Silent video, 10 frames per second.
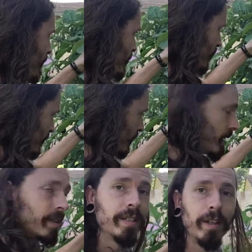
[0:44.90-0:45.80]
after
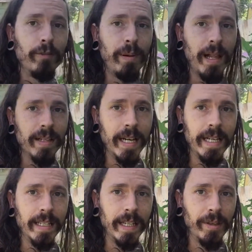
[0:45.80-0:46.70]

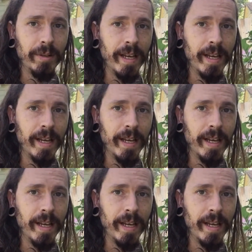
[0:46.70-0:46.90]
self-pollinating the other